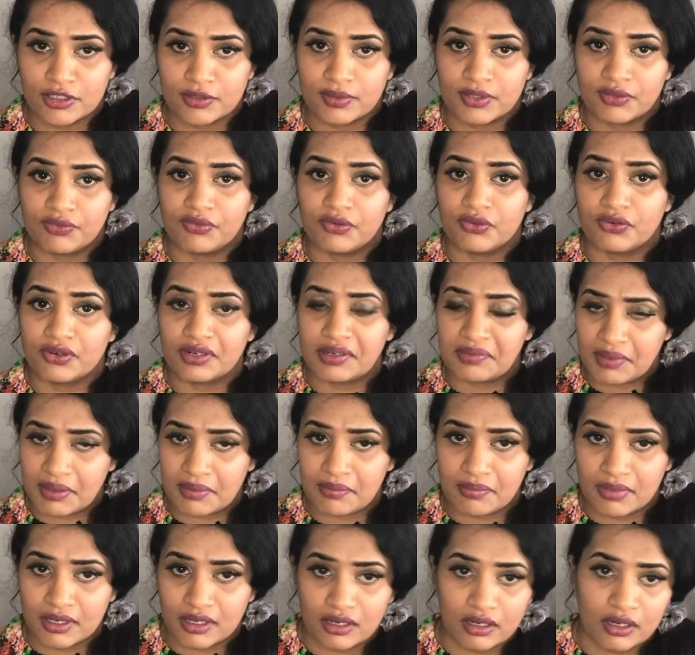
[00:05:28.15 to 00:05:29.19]
If you
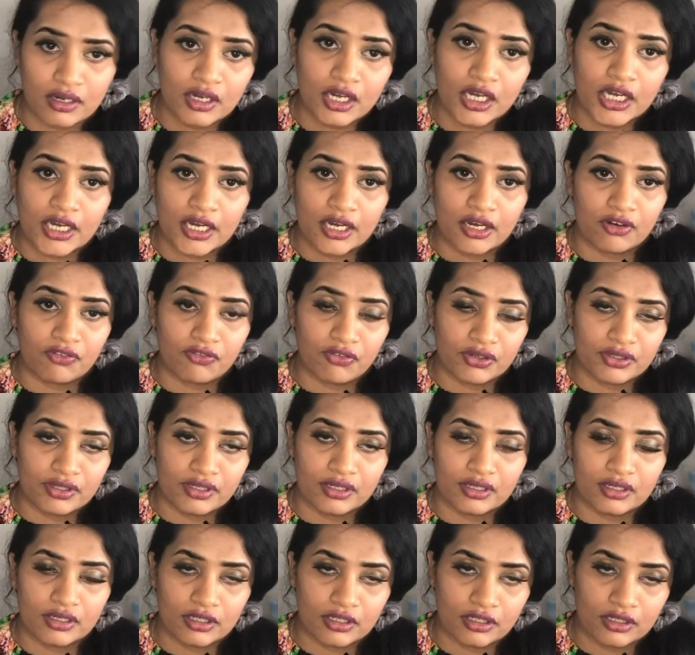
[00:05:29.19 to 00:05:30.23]
remember, for
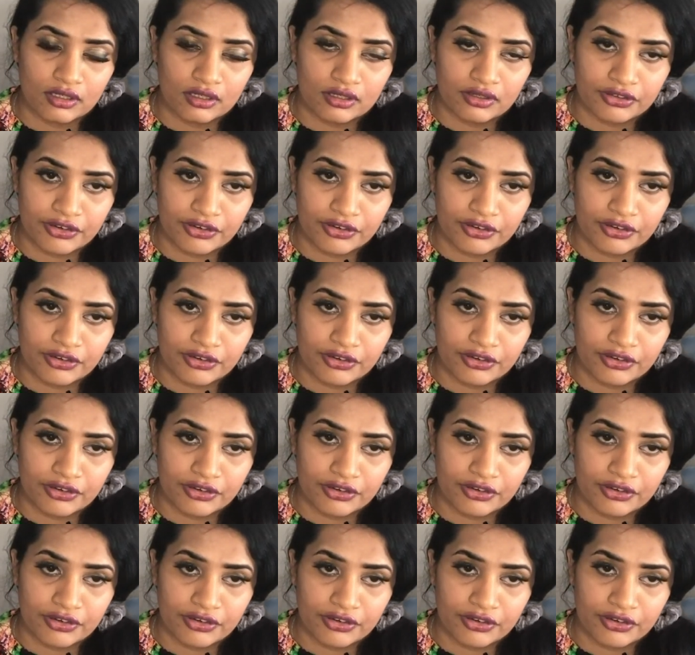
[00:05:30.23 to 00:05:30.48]
the